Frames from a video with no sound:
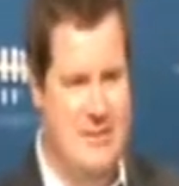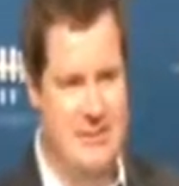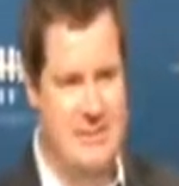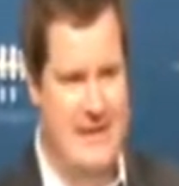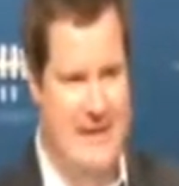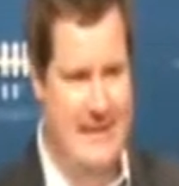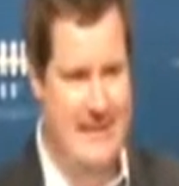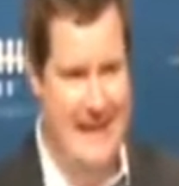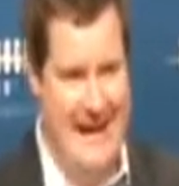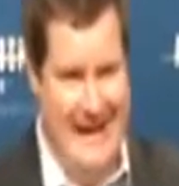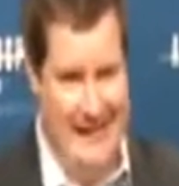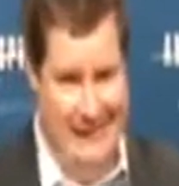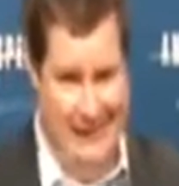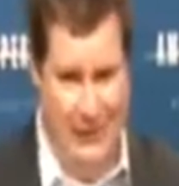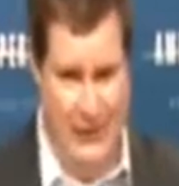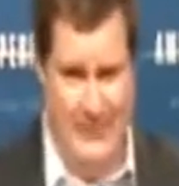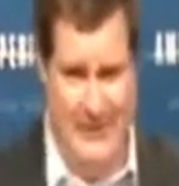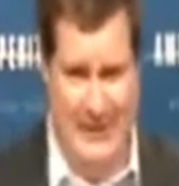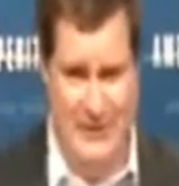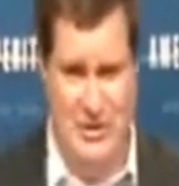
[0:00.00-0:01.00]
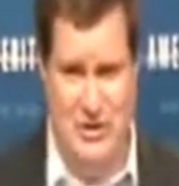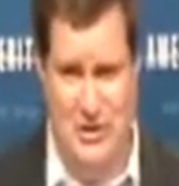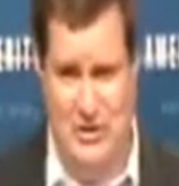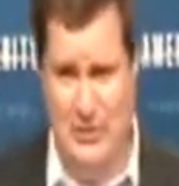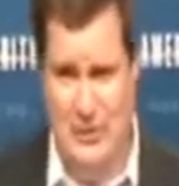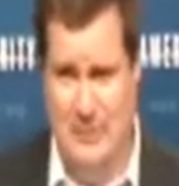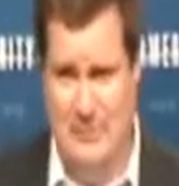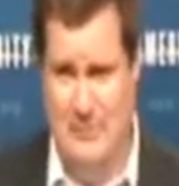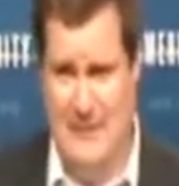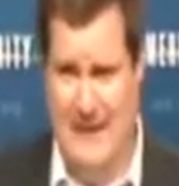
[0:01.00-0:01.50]
So now, I don't know about
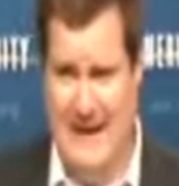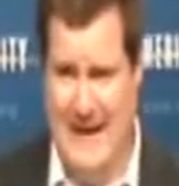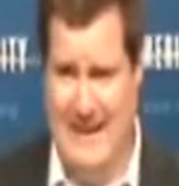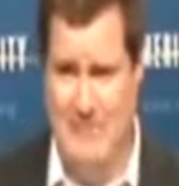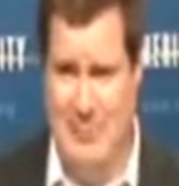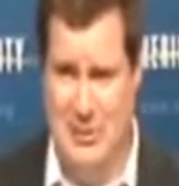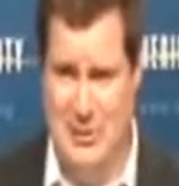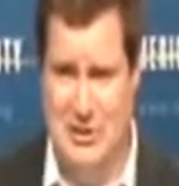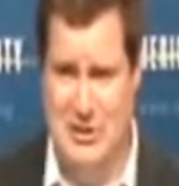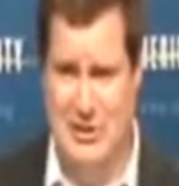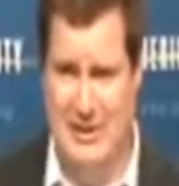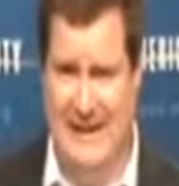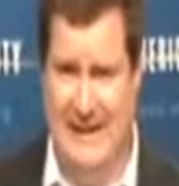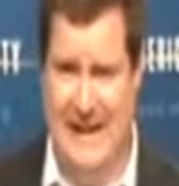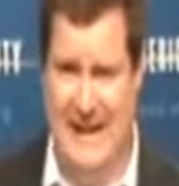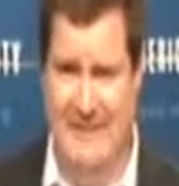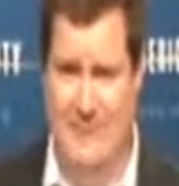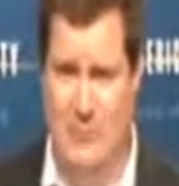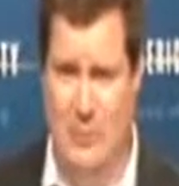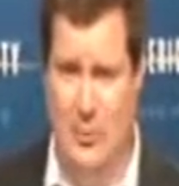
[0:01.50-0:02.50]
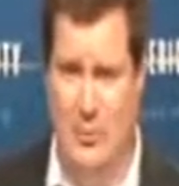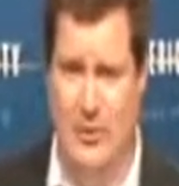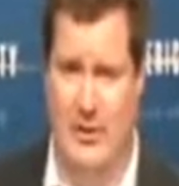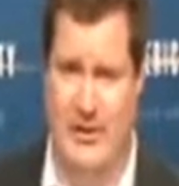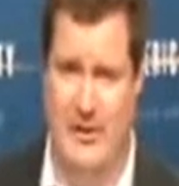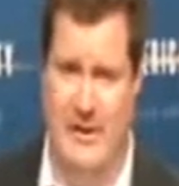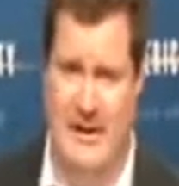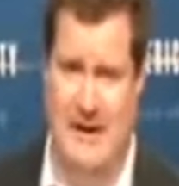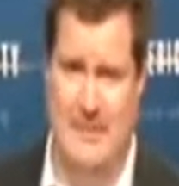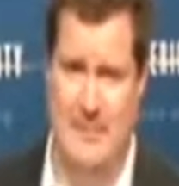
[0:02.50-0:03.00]
you, but I personally have
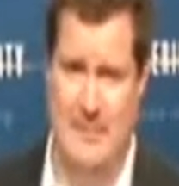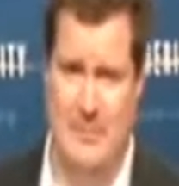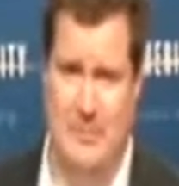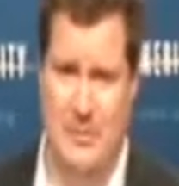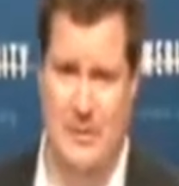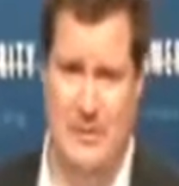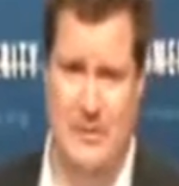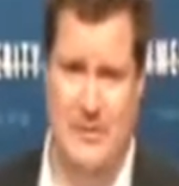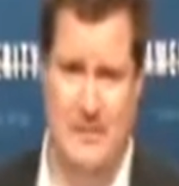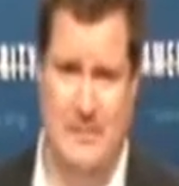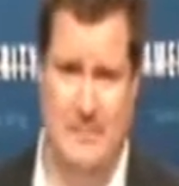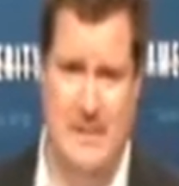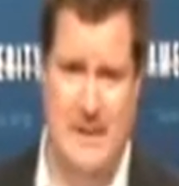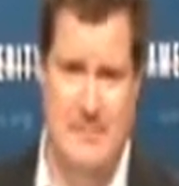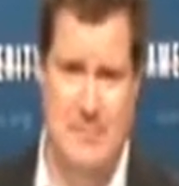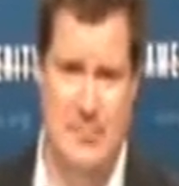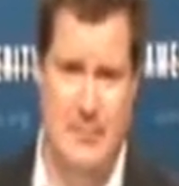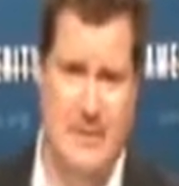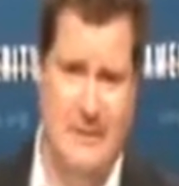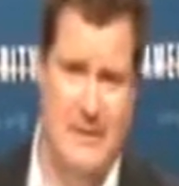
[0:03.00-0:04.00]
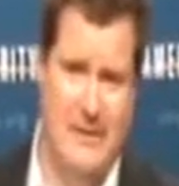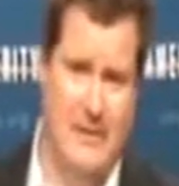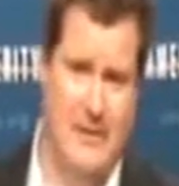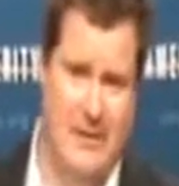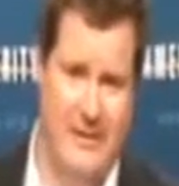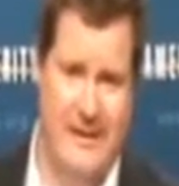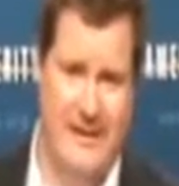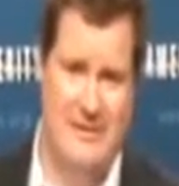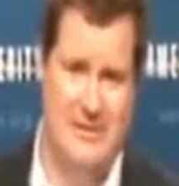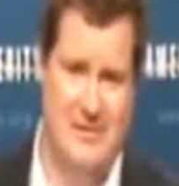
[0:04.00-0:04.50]
more in common with the people who have the
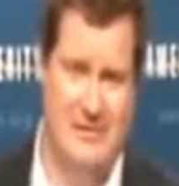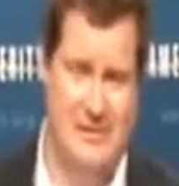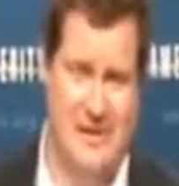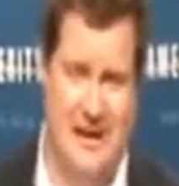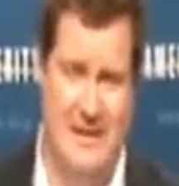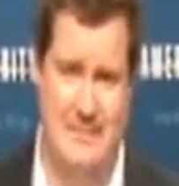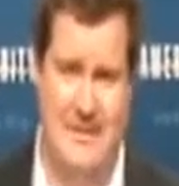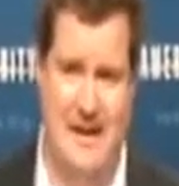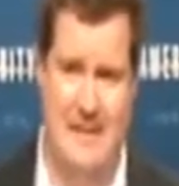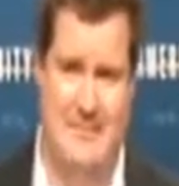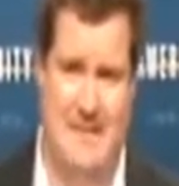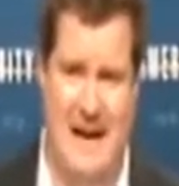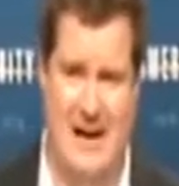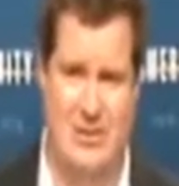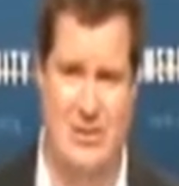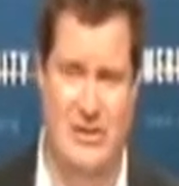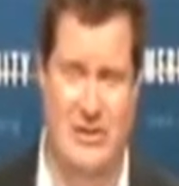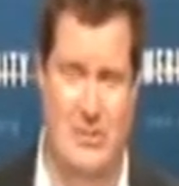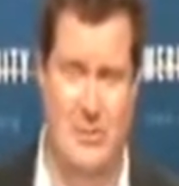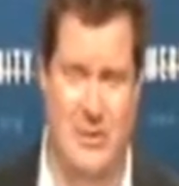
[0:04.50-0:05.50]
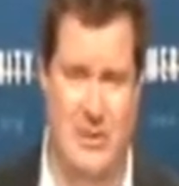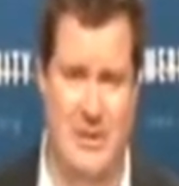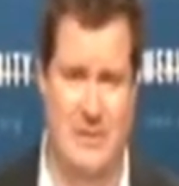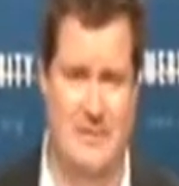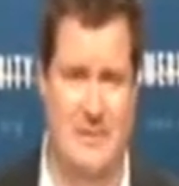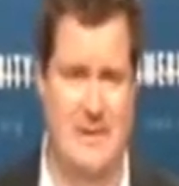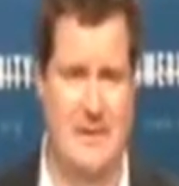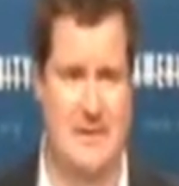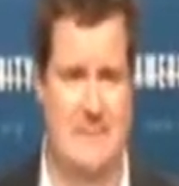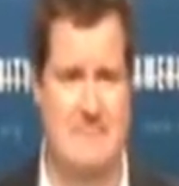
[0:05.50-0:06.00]
R next to their name. I'm actually
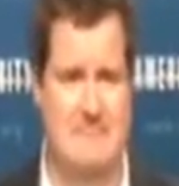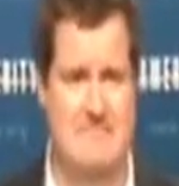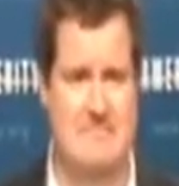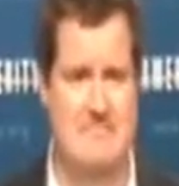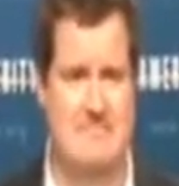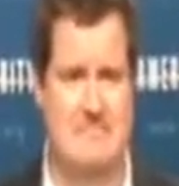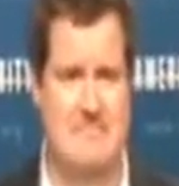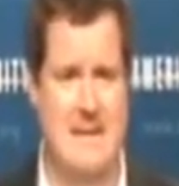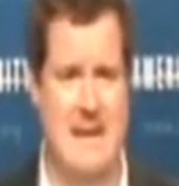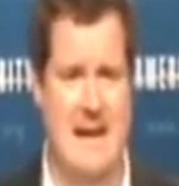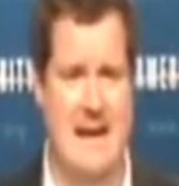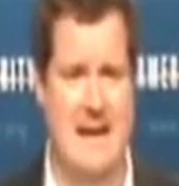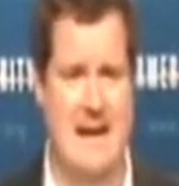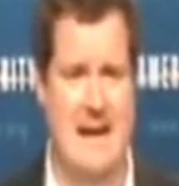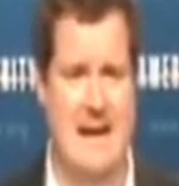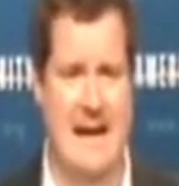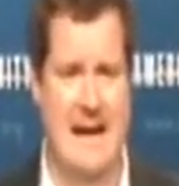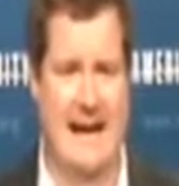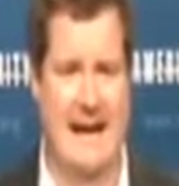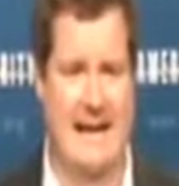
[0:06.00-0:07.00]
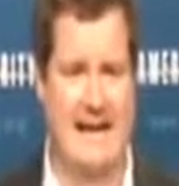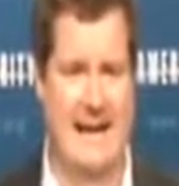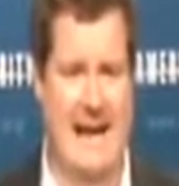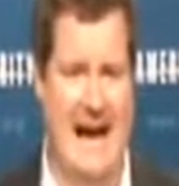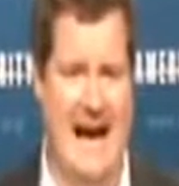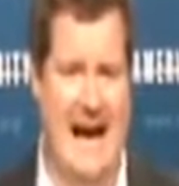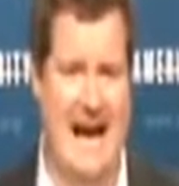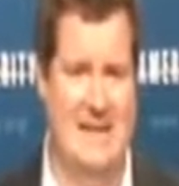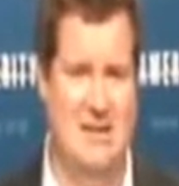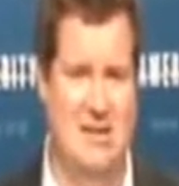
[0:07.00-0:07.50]
one of them.
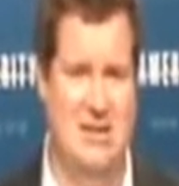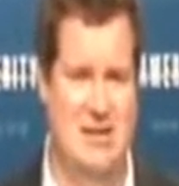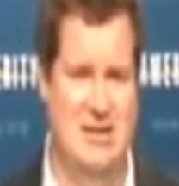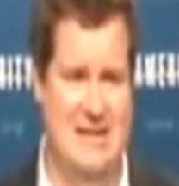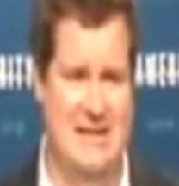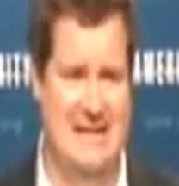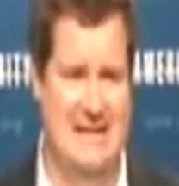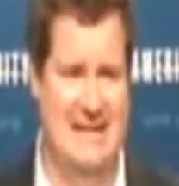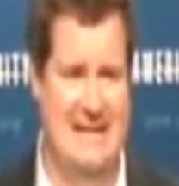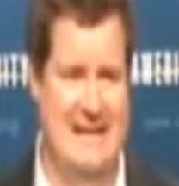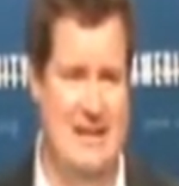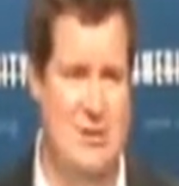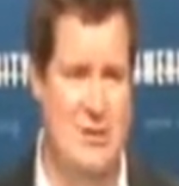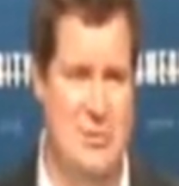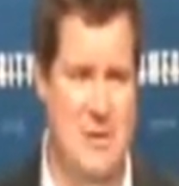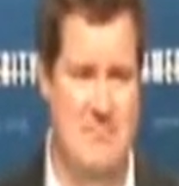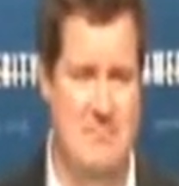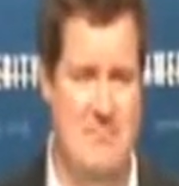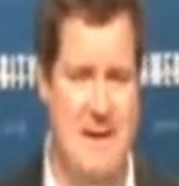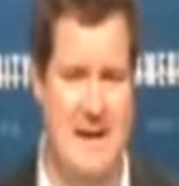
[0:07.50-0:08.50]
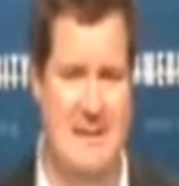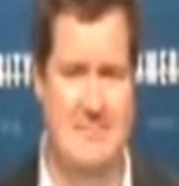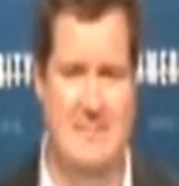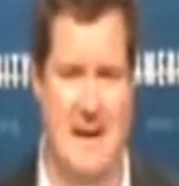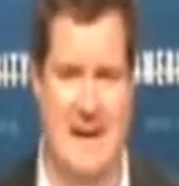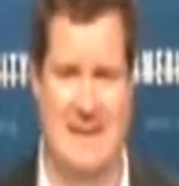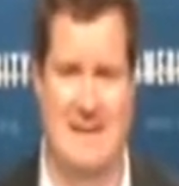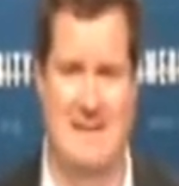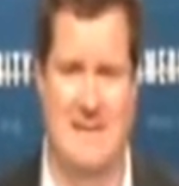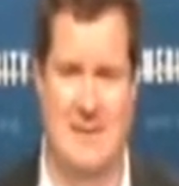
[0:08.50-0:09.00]
And I just intend to embed
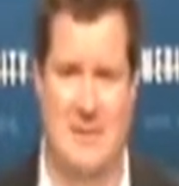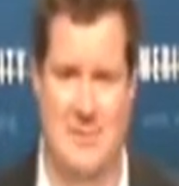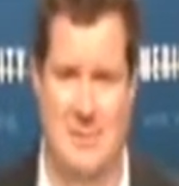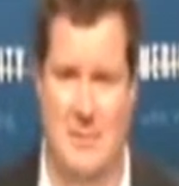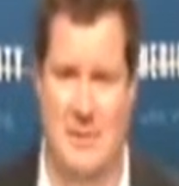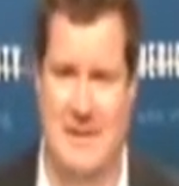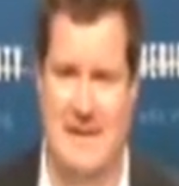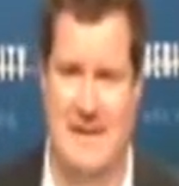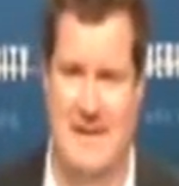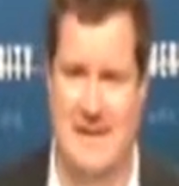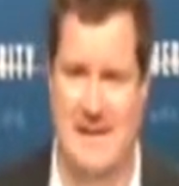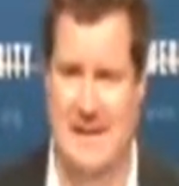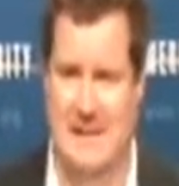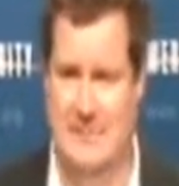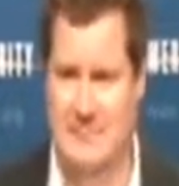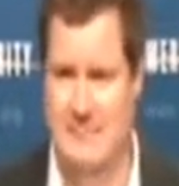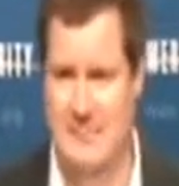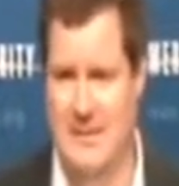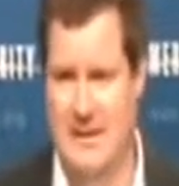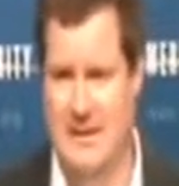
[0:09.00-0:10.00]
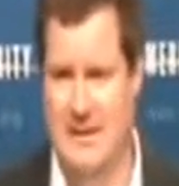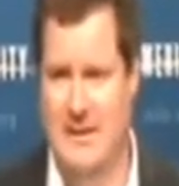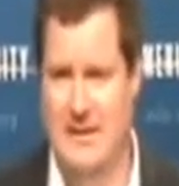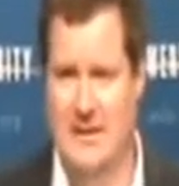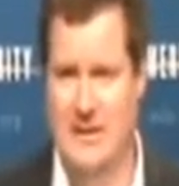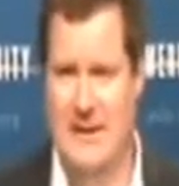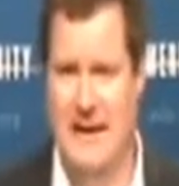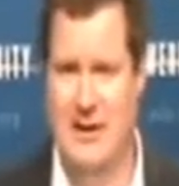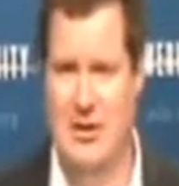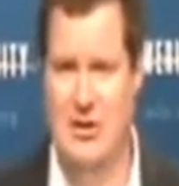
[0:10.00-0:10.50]
myself within them
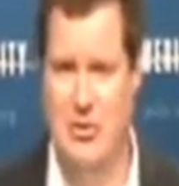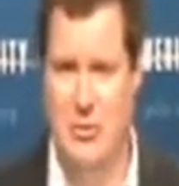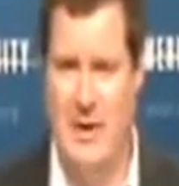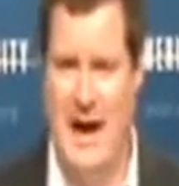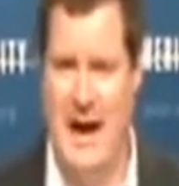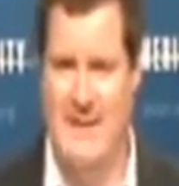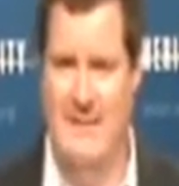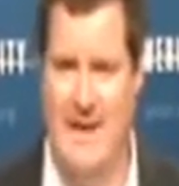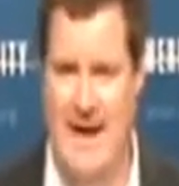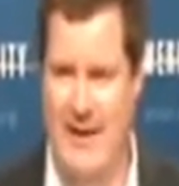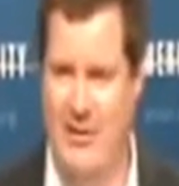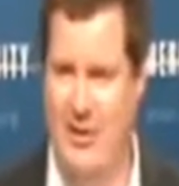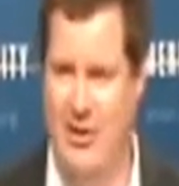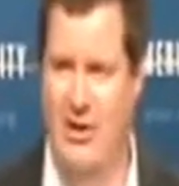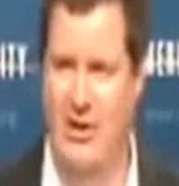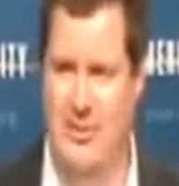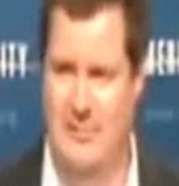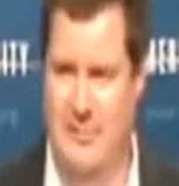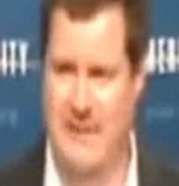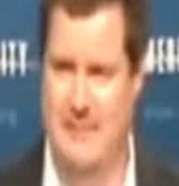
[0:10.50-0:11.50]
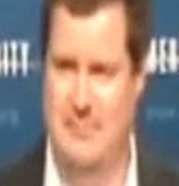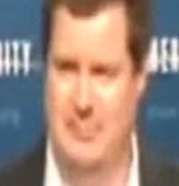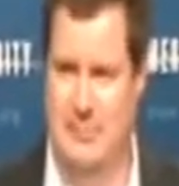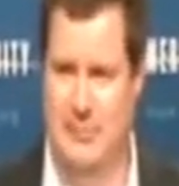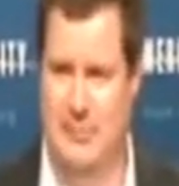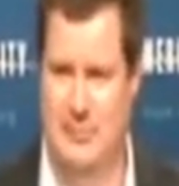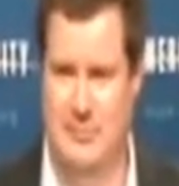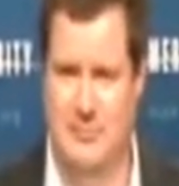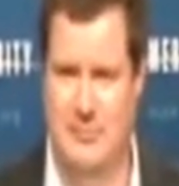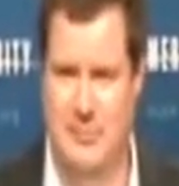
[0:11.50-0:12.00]
and drive out all the
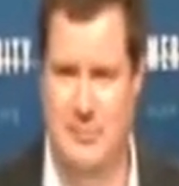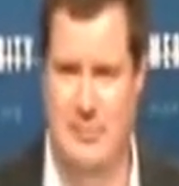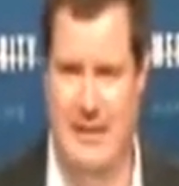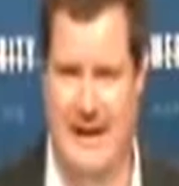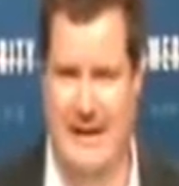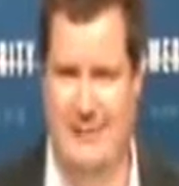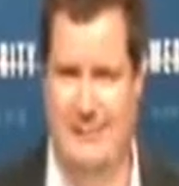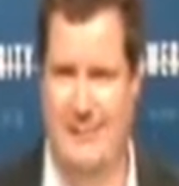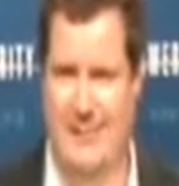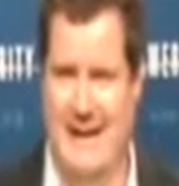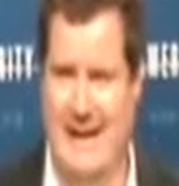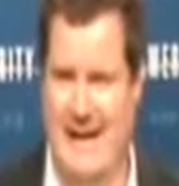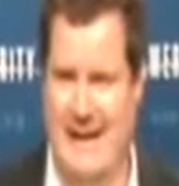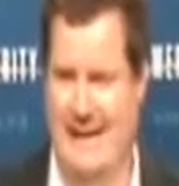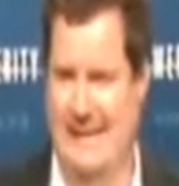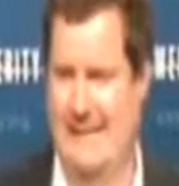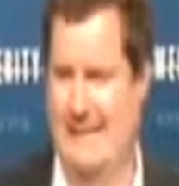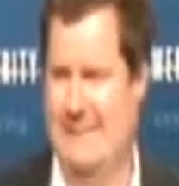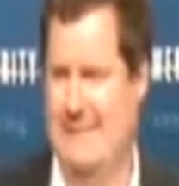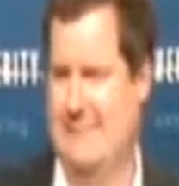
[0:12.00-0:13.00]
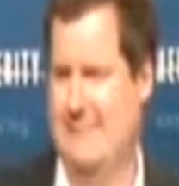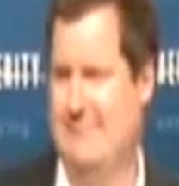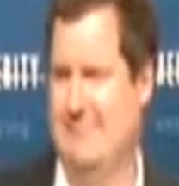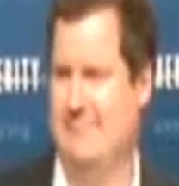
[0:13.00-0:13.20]
people who I don't like.